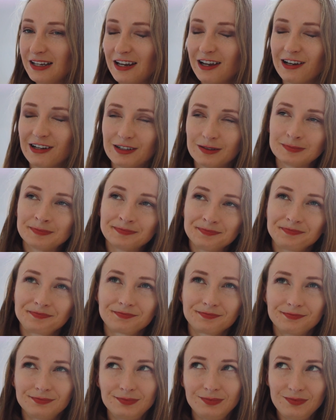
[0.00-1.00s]
year,
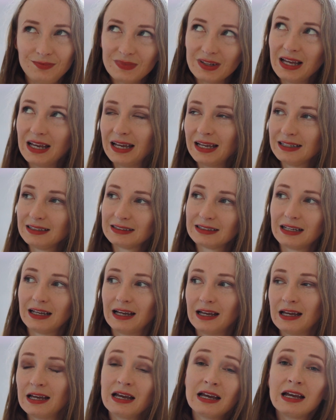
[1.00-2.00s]
and
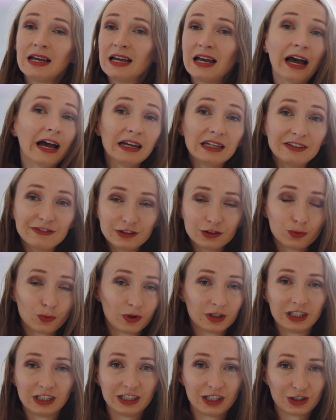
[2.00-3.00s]
I even
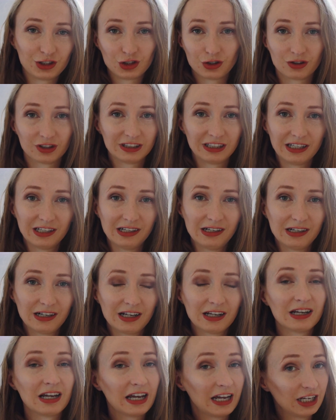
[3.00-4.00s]
wanted a shorter
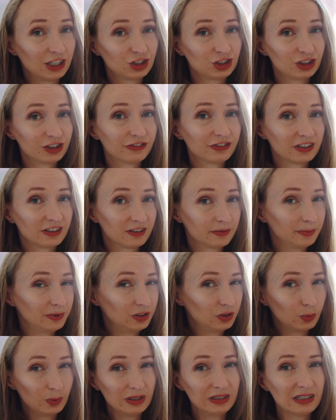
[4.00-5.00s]
age difference
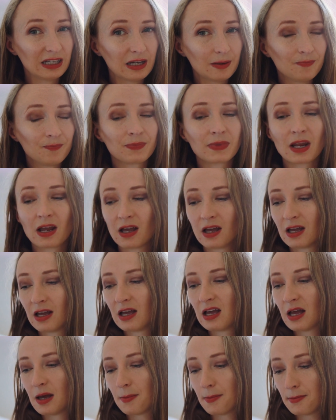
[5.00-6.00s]
between them,
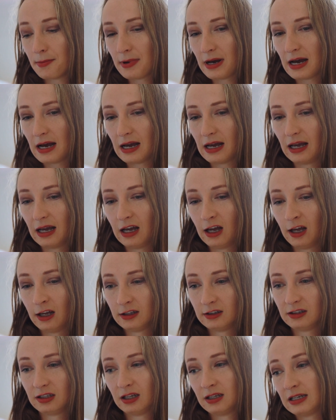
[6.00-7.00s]

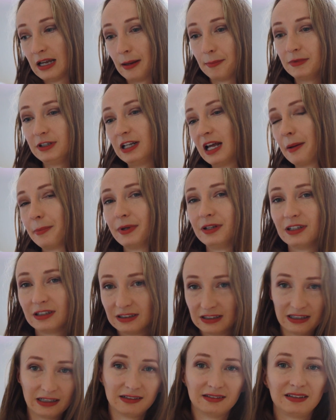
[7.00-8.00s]
but yeah, it happened
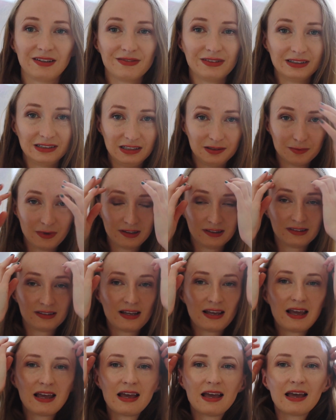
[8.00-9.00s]
that they are 17
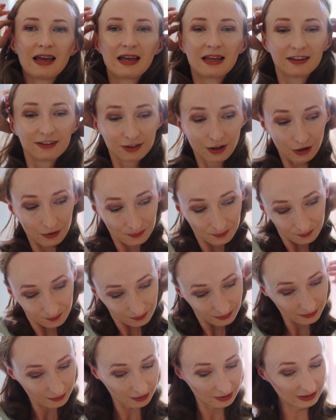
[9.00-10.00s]
months. So
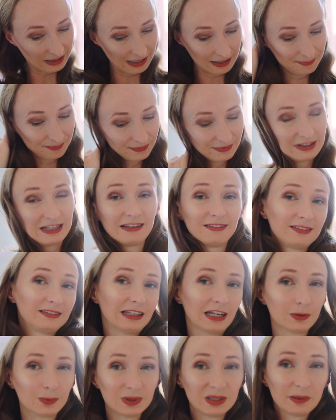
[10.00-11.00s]
okay, let's
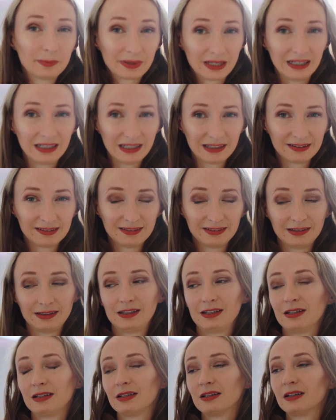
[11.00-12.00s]
start with the
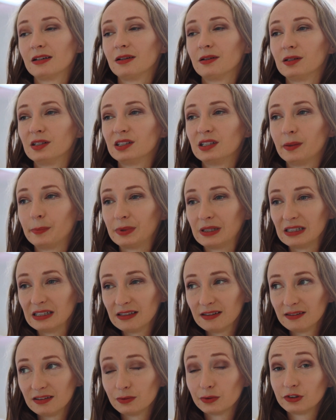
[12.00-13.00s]
pregnancy. The
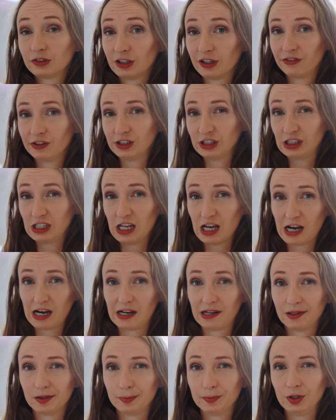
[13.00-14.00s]
pregnancy was definitely
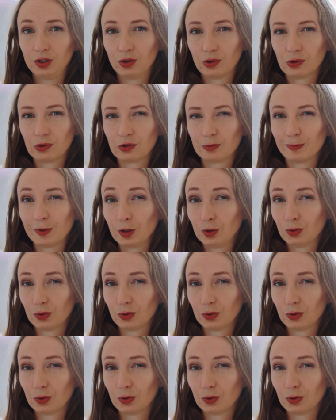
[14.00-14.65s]
hard because my